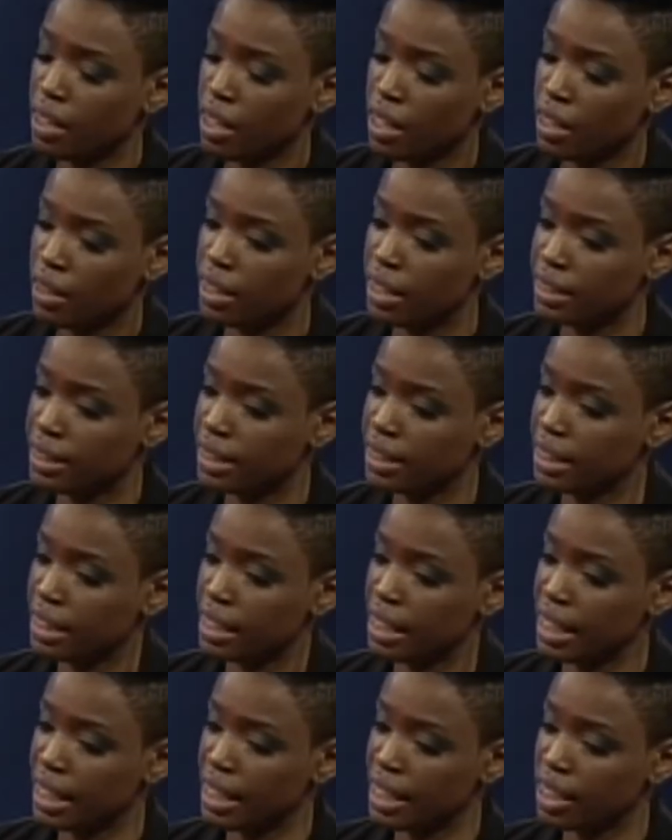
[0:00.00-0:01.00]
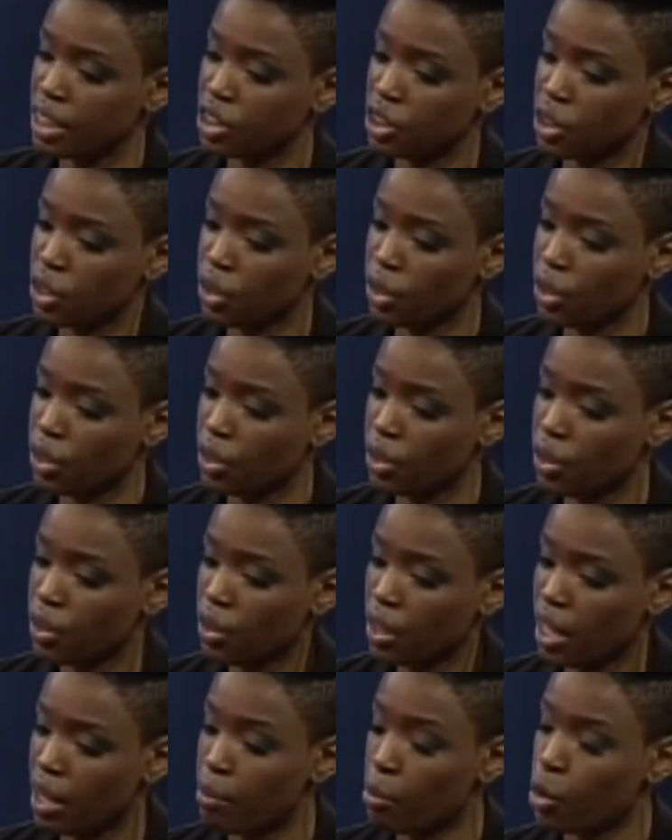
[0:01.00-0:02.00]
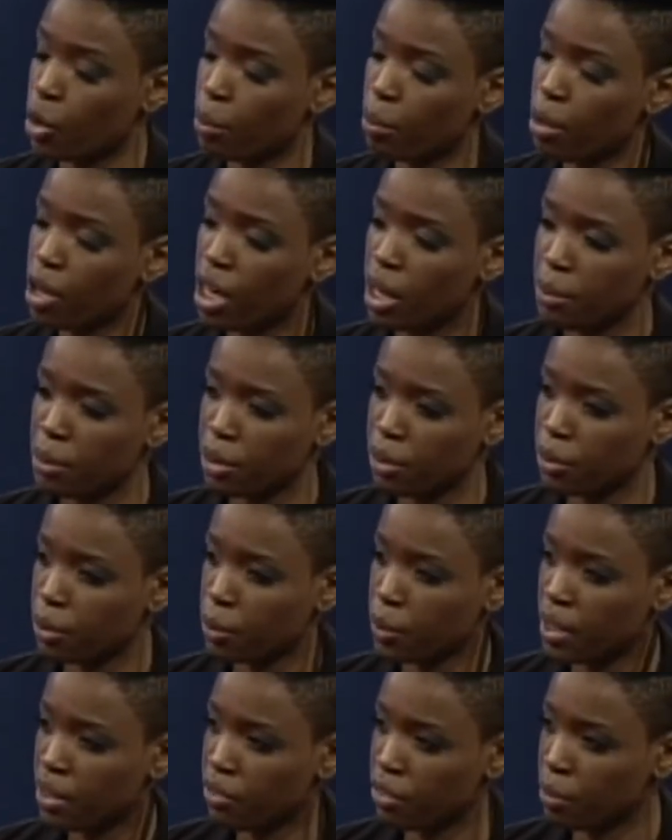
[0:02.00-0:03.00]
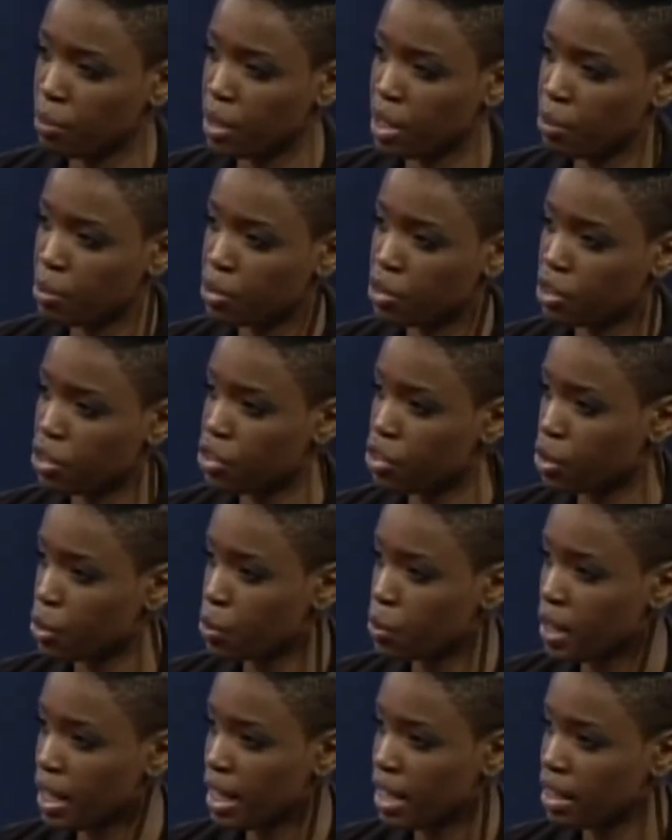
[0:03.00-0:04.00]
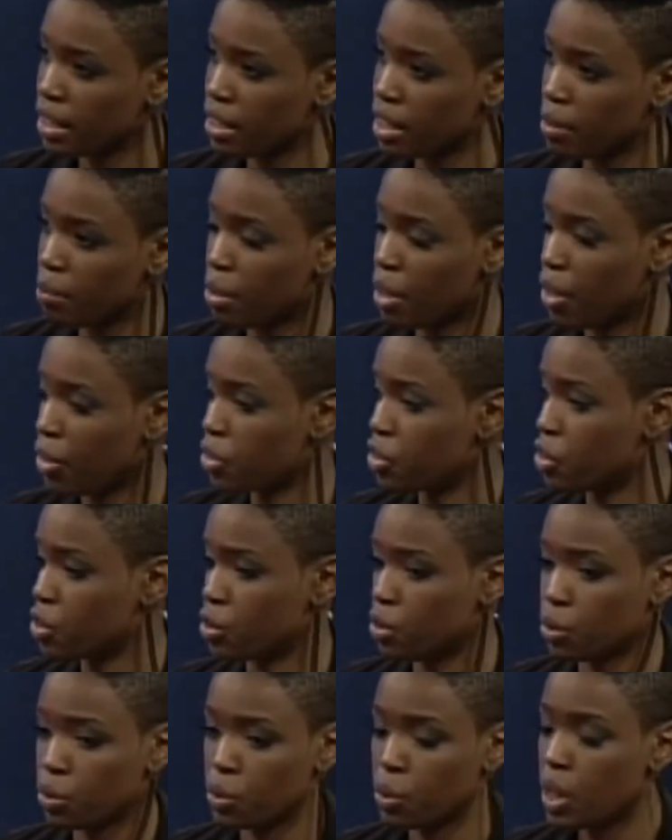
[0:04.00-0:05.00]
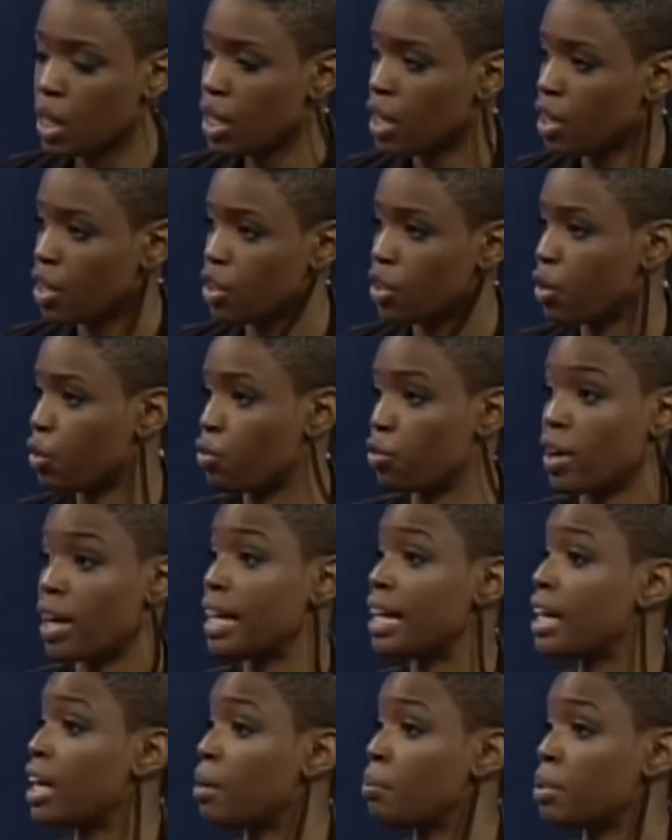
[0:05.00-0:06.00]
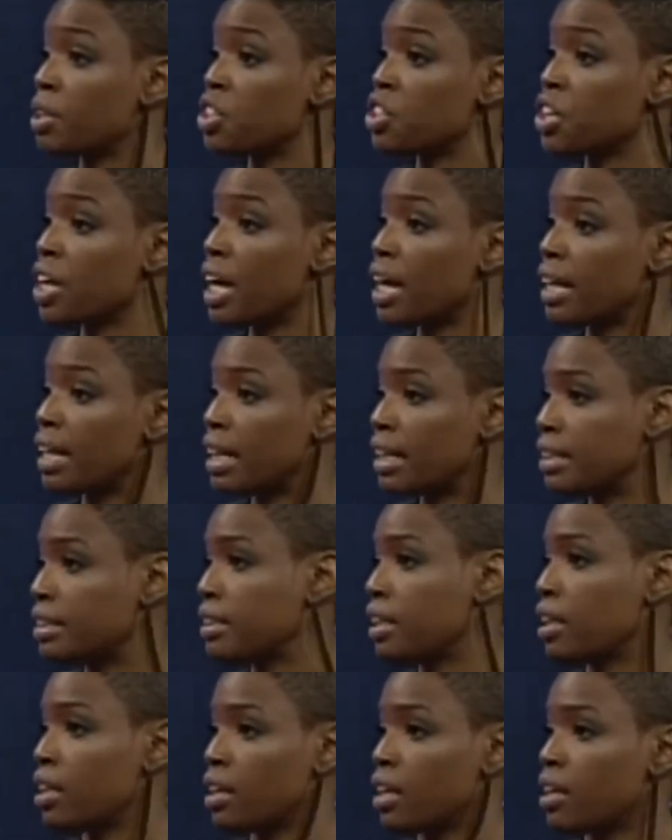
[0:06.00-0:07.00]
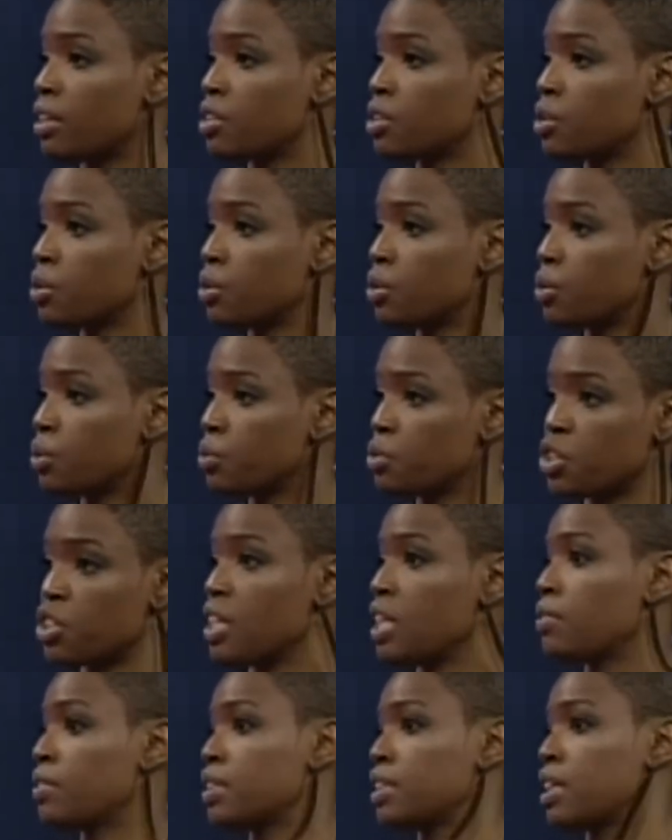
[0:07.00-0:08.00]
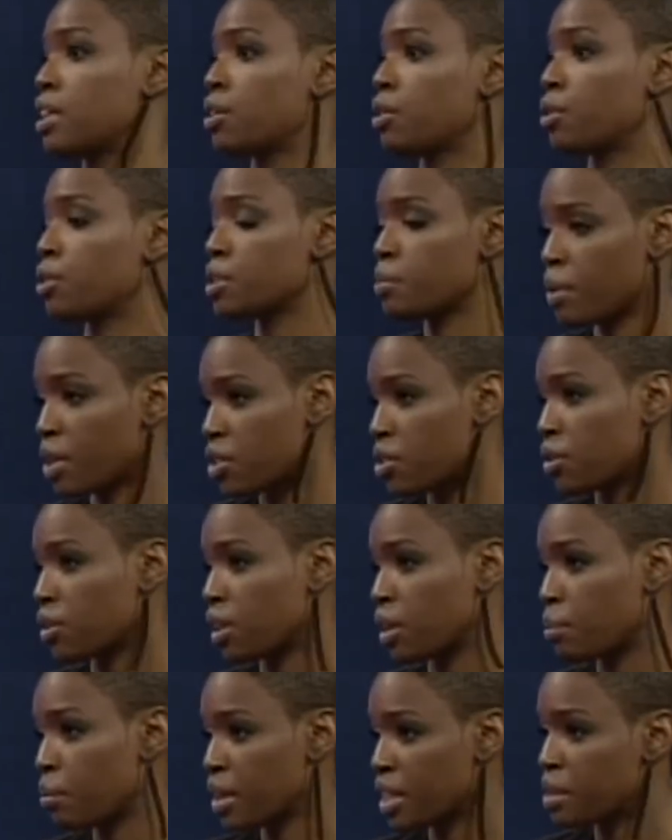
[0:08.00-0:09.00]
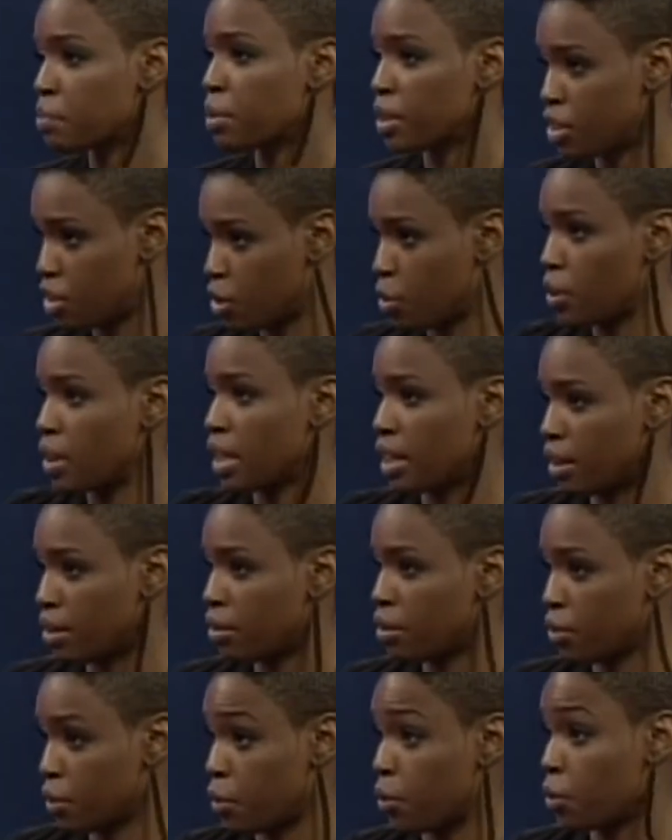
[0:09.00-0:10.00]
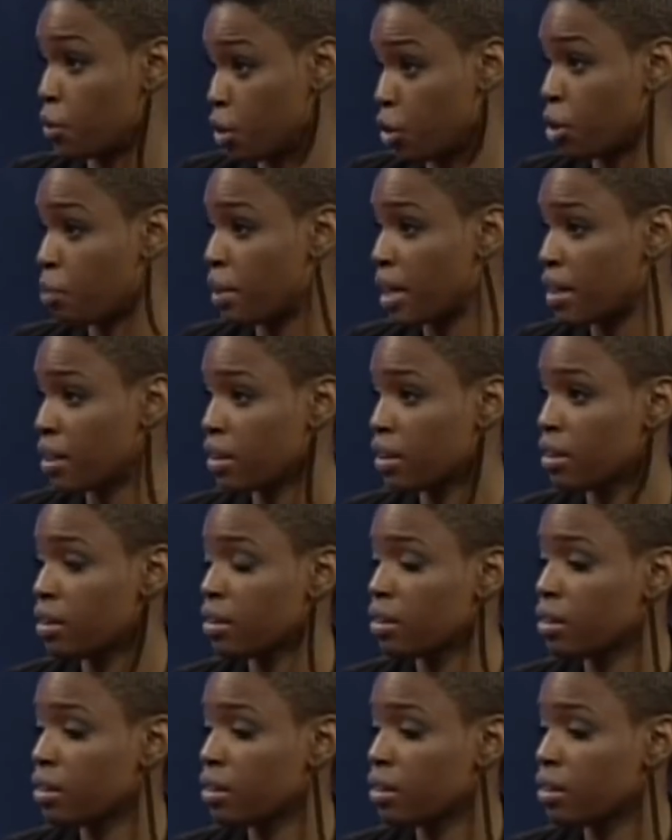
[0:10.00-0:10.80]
this is an easier and more popular way for people to donate compared to, you know, writing up a check and sending it to Geneva Center or Special Olympics, but doing it through your method?